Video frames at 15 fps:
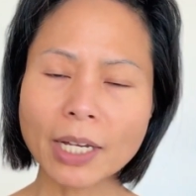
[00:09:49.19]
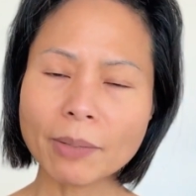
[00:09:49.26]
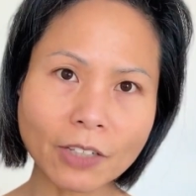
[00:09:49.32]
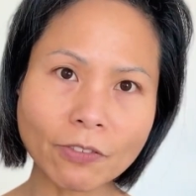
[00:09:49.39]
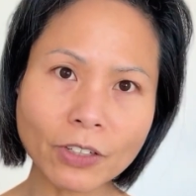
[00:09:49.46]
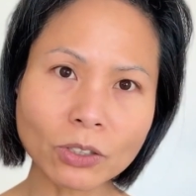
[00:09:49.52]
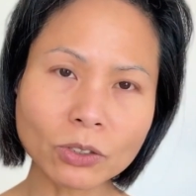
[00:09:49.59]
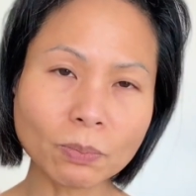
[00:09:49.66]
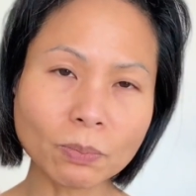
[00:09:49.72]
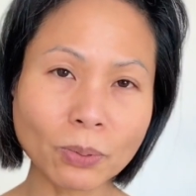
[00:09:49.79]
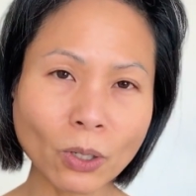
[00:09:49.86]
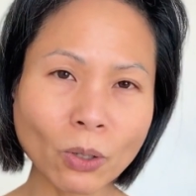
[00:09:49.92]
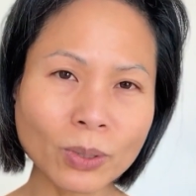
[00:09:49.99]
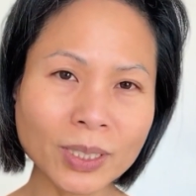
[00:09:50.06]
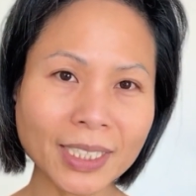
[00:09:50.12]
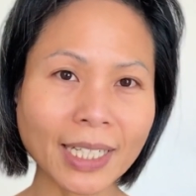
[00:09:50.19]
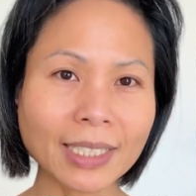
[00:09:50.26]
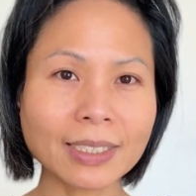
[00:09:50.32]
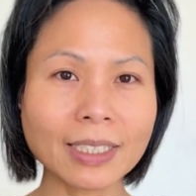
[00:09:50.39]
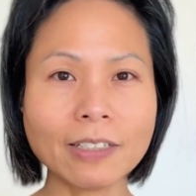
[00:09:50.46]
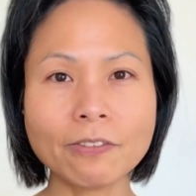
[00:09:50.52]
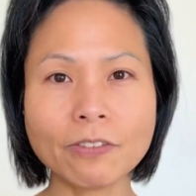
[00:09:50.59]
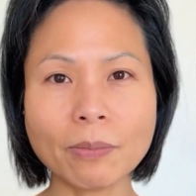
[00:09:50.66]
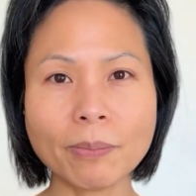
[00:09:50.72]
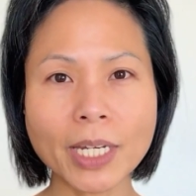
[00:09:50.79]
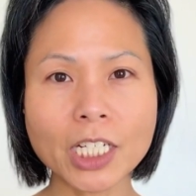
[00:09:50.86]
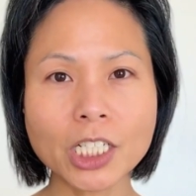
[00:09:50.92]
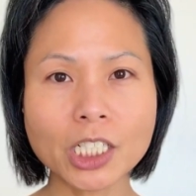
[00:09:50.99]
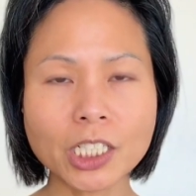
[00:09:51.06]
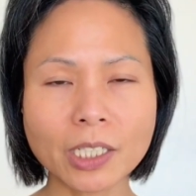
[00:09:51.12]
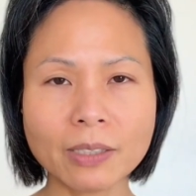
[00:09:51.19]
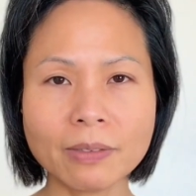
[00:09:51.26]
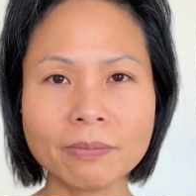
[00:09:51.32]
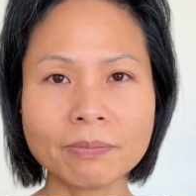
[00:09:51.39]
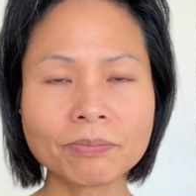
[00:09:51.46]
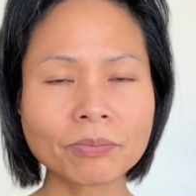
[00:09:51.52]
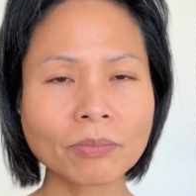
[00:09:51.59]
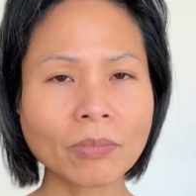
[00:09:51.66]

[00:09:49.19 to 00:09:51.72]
difficult to process information,